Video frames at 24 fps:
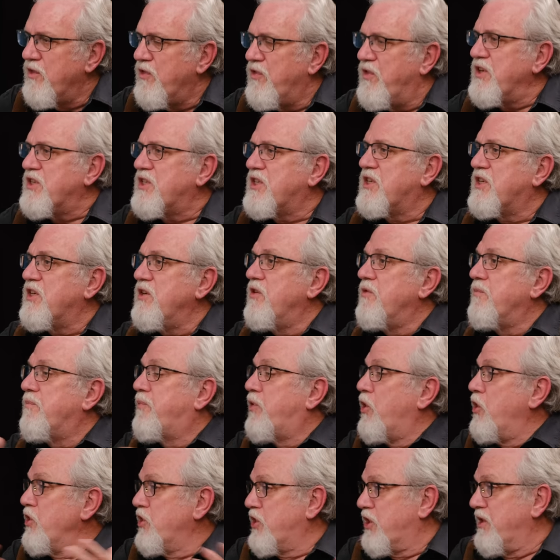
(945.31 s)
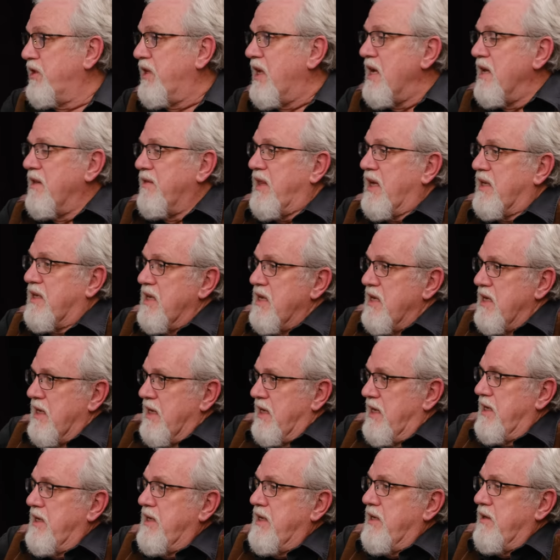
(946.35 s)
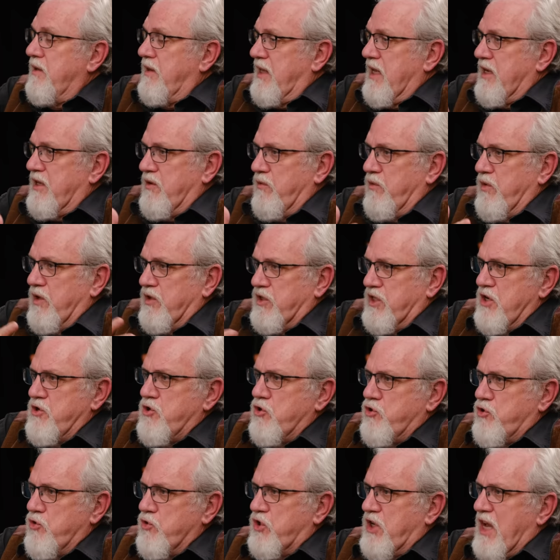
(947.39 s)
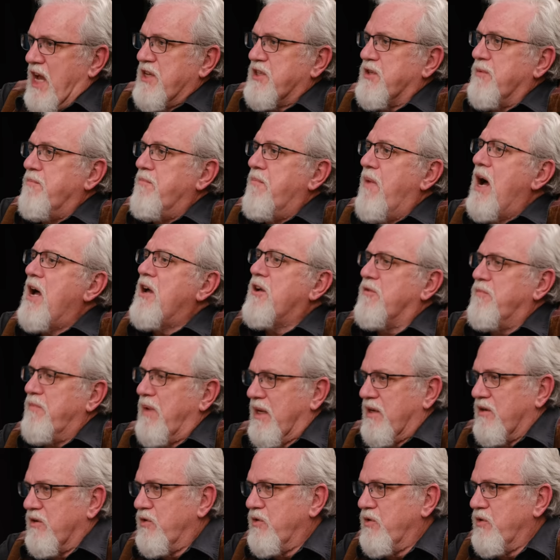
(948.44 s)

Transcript: this person that he that was introduced as Mahmed,